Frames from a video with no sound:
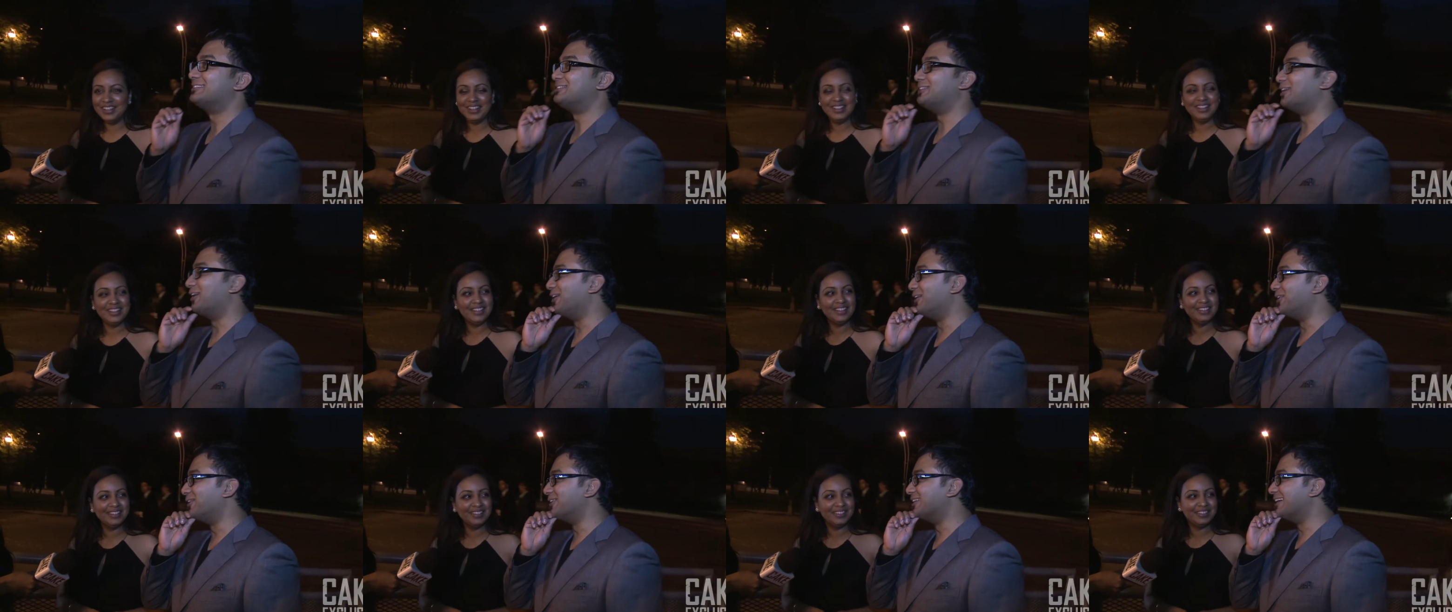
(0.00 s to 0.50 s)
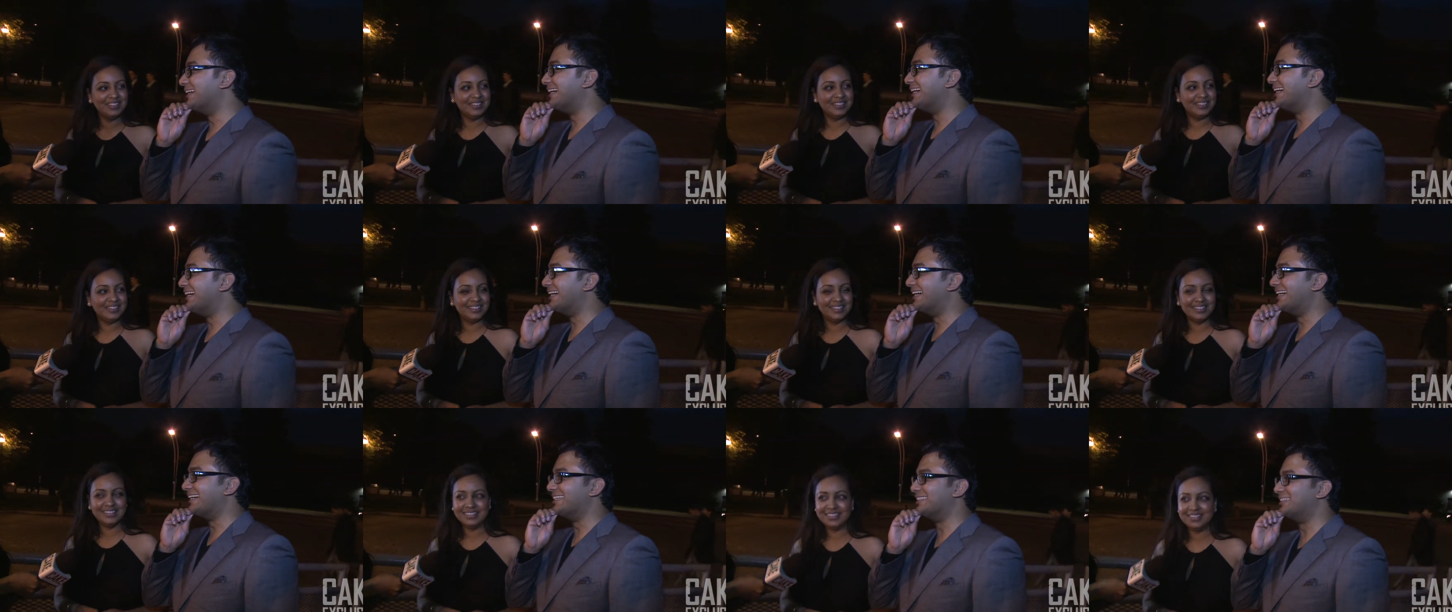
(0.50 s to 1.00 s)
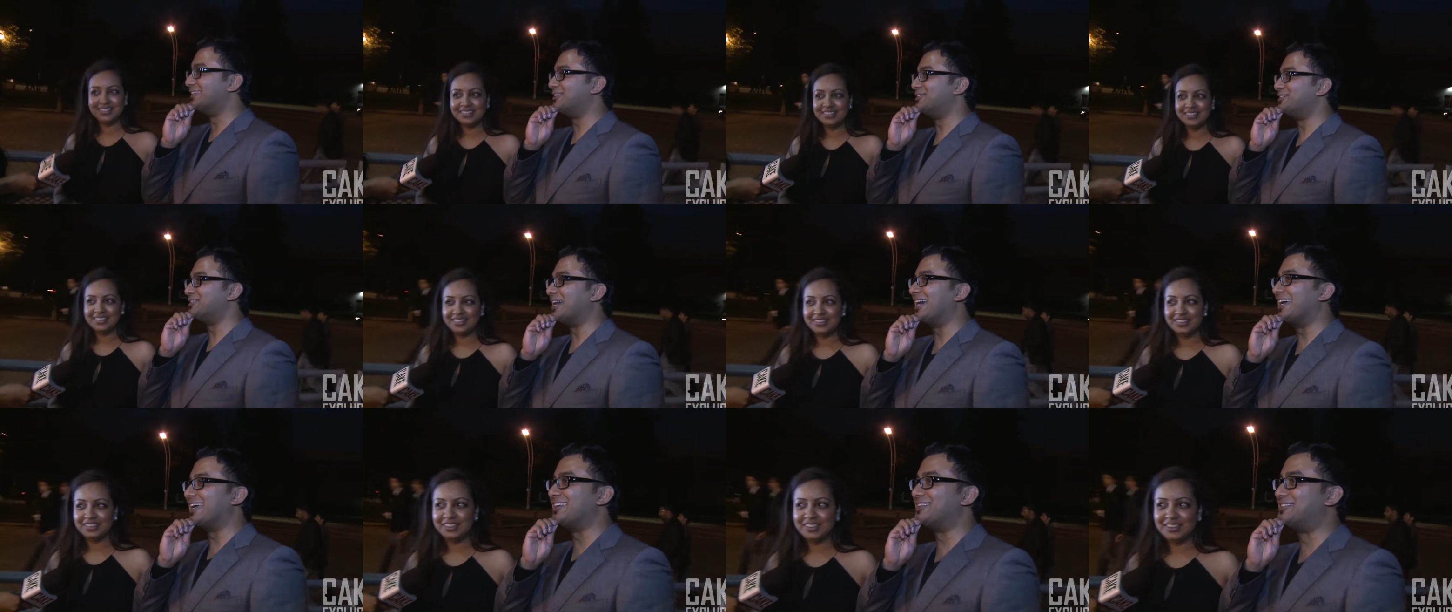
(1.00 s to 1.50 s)
Speaker 1: so oh. uh, this,
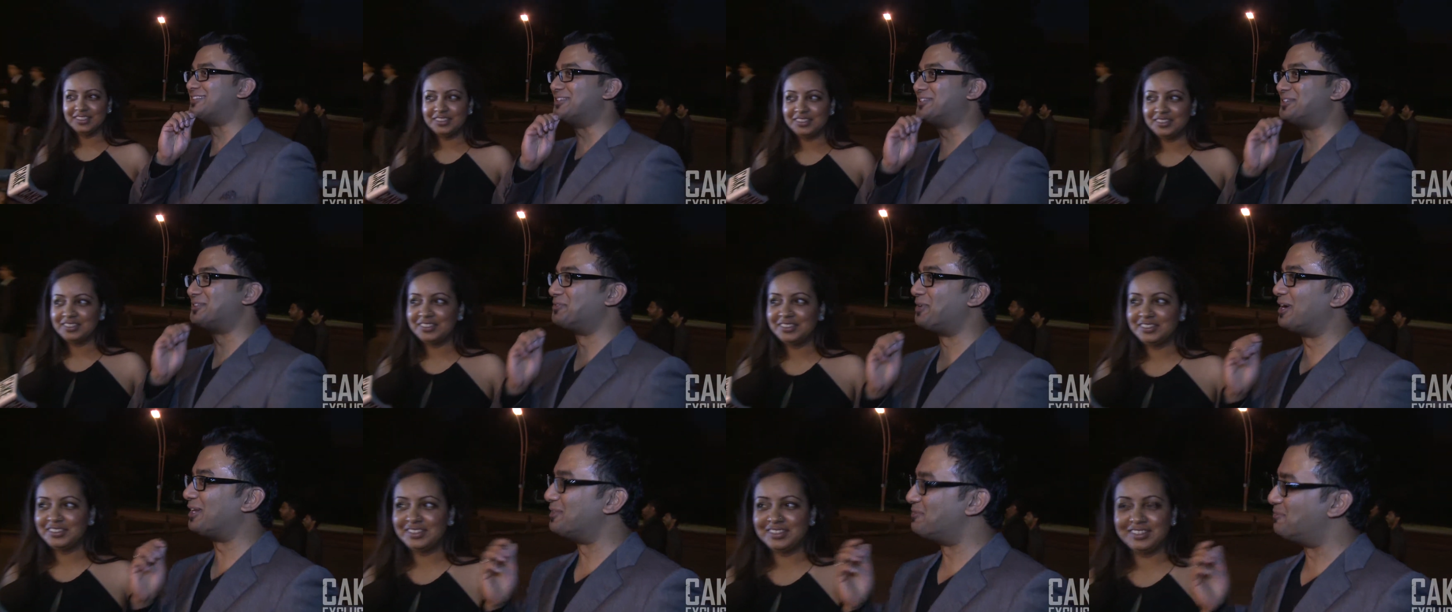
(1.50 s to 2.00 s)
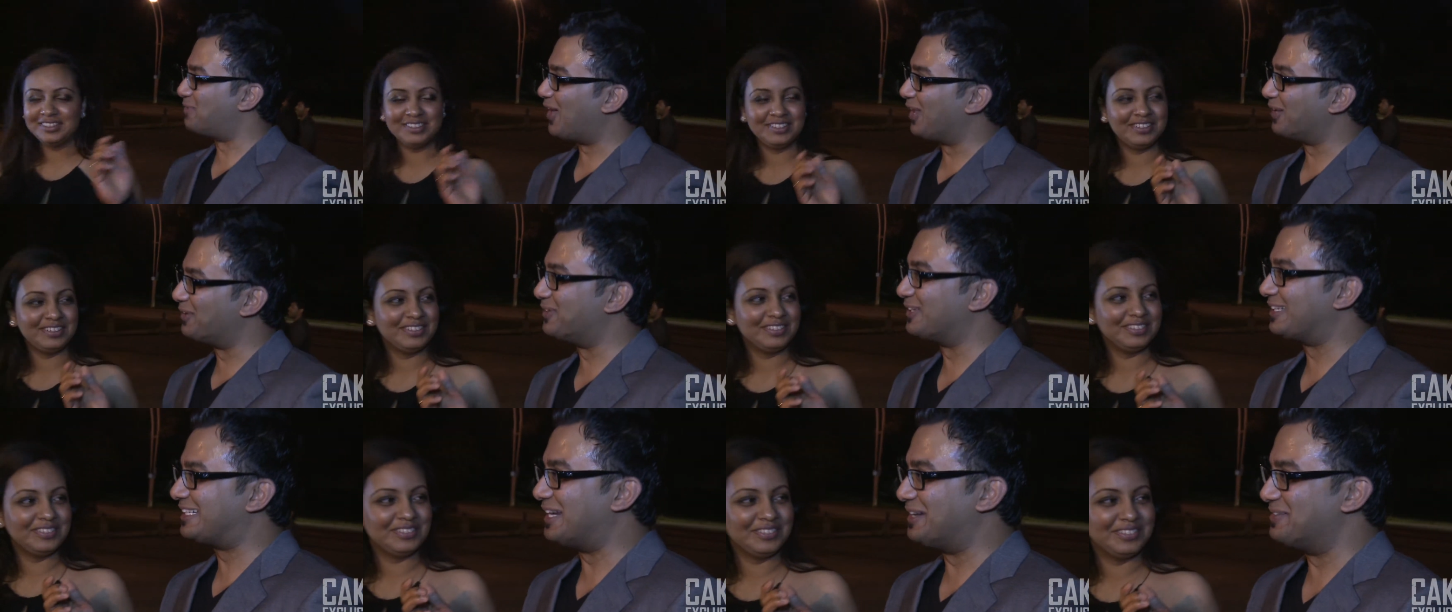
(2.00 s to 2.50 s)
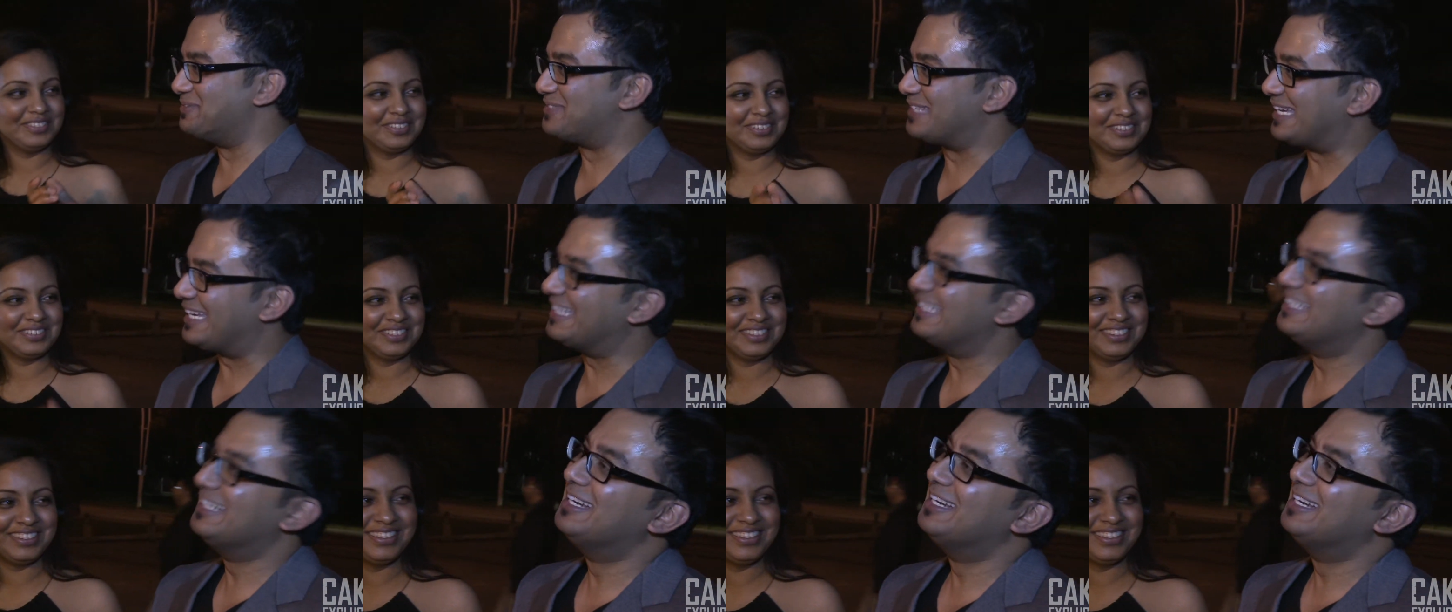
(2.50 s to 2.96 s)
I guess this is where the Bollywood comes in.